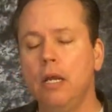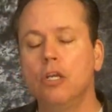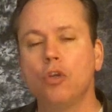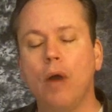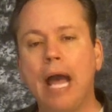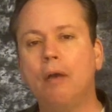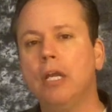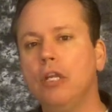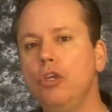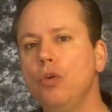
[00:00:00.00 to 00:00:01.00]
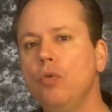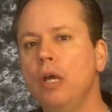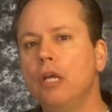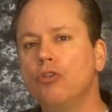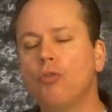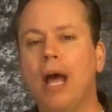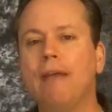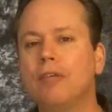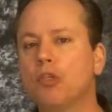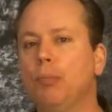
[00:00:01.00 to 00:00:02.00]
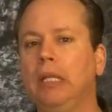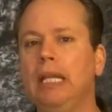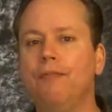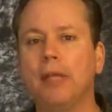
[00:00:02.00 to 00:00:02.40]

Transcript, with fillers: So, how can you drive this belief